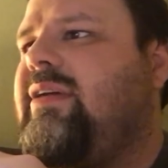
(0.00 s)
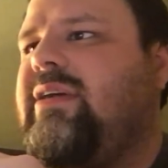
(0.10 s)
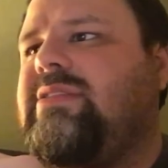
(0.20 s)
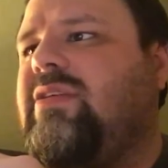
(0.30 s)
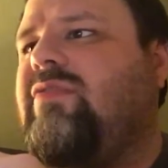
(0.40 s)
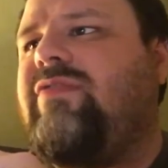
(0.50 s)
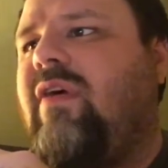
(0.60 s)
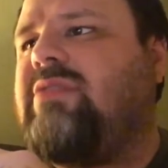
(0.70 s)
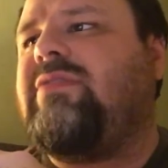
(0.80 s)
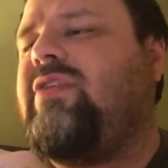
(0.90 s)
"It is no
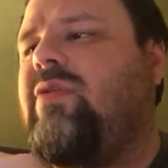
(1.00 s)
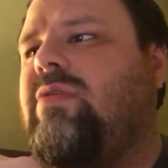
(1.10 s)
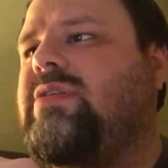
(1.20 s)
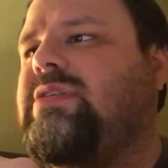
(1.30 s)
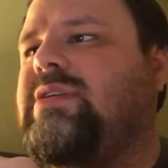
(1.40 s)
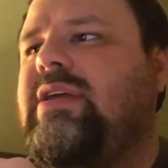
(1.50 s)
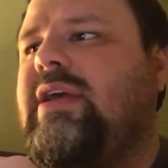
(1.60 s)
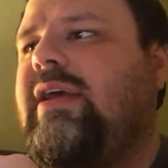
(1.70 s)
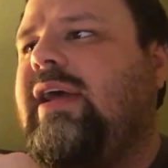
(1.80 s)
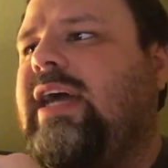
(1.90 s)
fault of yours.
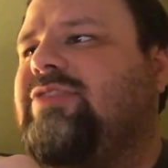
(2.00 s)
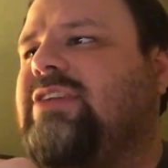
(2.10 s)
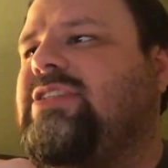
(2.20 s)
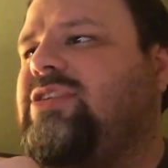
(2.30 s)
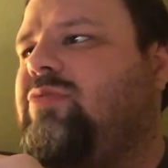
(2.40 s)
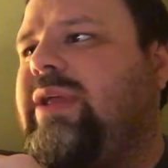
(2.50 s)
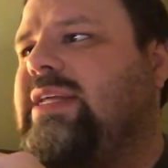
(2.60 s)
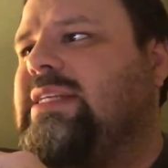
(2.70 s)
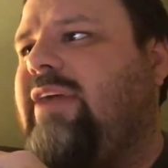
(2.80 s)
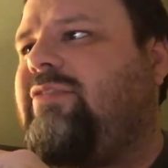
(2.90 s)
I trusted
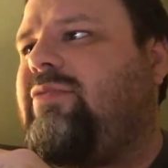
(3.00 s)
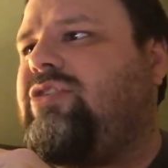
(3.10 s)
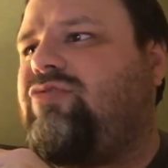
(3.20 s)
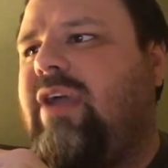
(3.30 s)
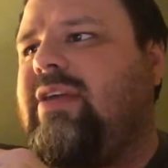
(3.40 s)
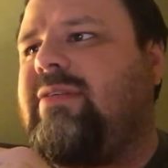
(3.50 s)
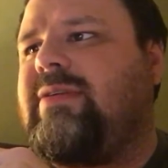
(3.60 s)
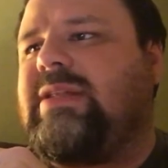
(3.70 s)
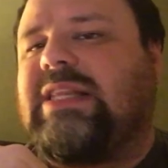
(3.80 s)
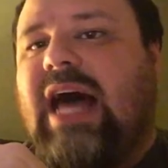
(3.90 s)
Gwydion's life to a traitor
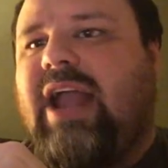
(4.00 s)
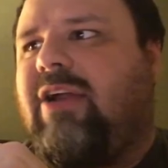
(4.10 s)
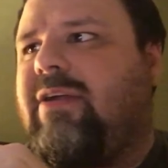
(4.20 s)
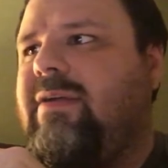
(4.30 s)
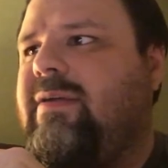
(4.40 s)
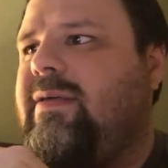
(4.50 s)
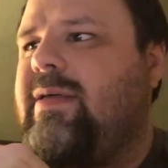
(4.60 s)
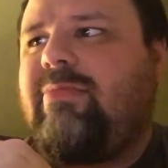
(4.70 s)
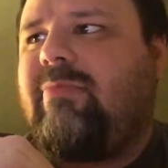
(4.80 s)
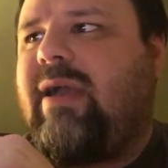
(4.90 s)
and a liar.
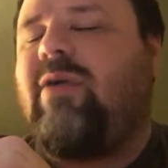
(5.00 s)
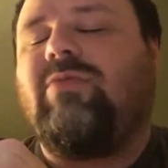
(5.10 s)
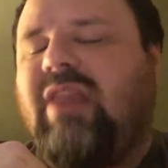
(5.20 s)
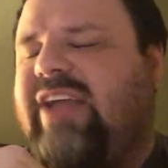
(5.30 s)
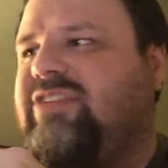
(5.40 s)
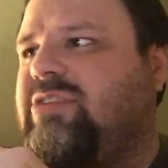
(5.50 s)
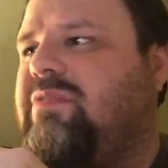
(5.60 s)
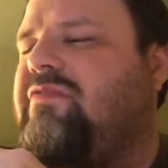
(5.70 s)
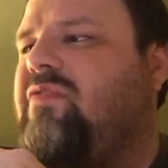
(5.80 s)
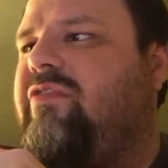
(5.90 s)
My own life should be
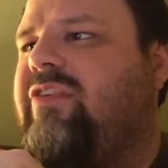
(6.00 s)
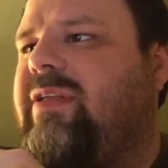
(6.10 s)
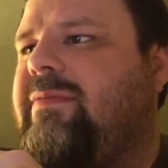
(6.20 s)
forfeit."